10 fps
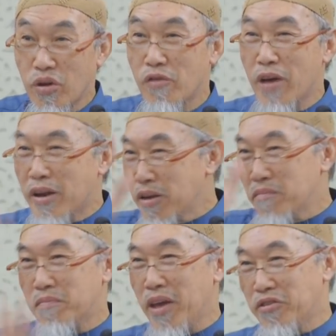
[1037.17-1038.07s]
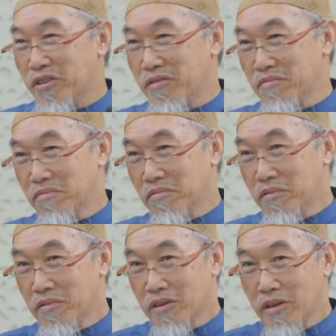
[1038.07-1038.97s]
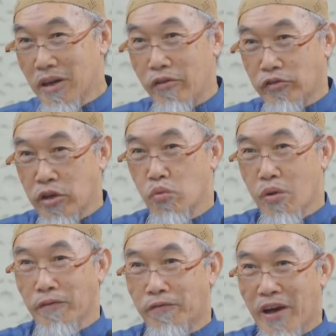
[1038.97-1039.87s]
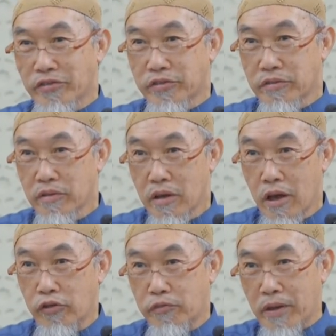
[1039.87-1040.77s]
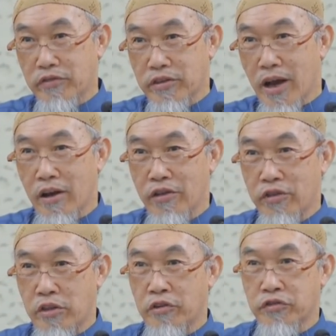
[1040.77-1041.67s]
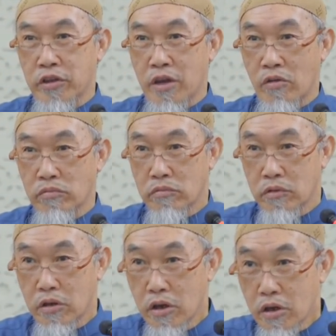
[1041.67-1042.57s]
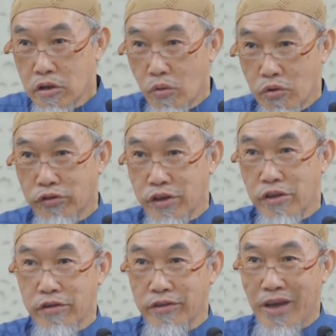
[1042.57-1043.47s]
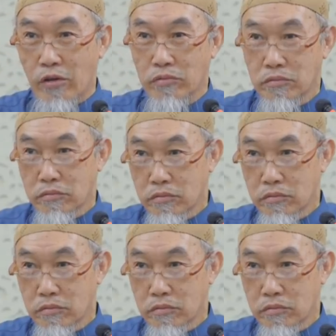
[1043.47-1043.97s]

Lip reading: We are very impatient. Everything want fast, especially younger generation now. They want to see the result.